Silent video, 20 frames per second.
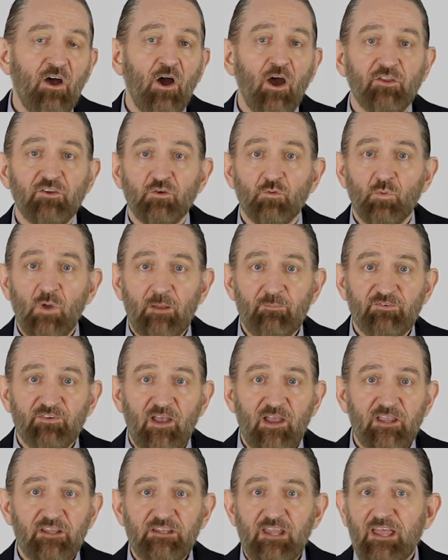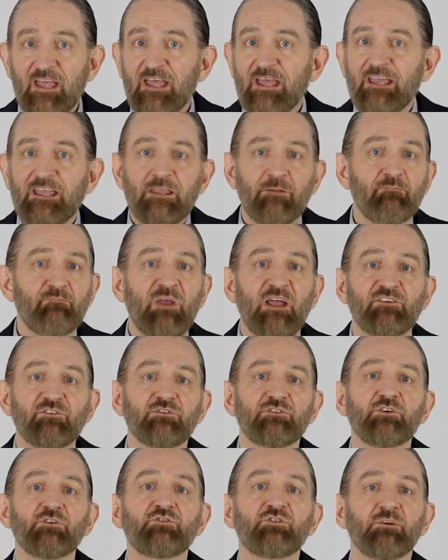On your website, embed
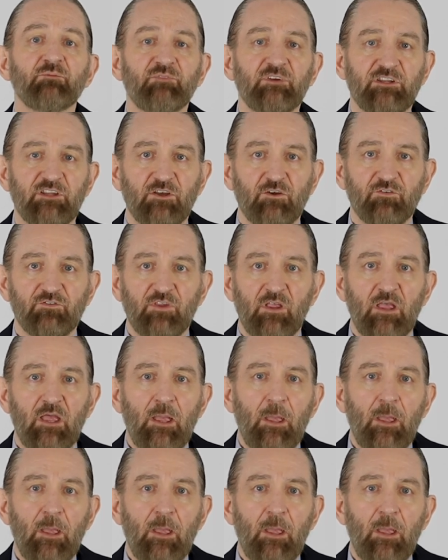your YouTube videos.